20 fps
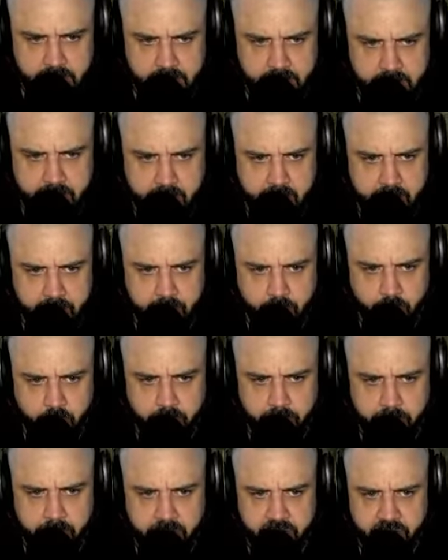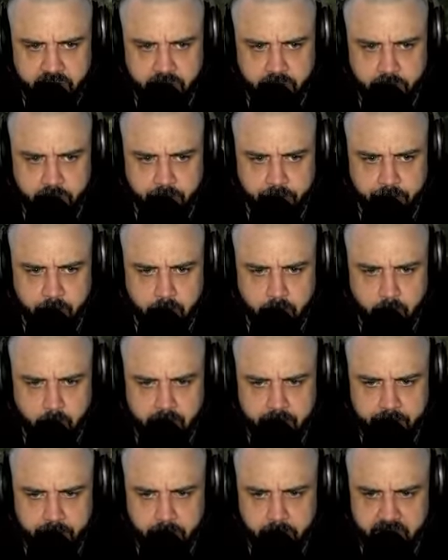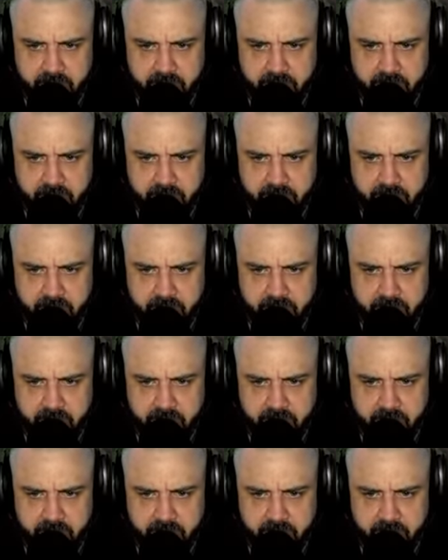Now, I don't want to be super far away from a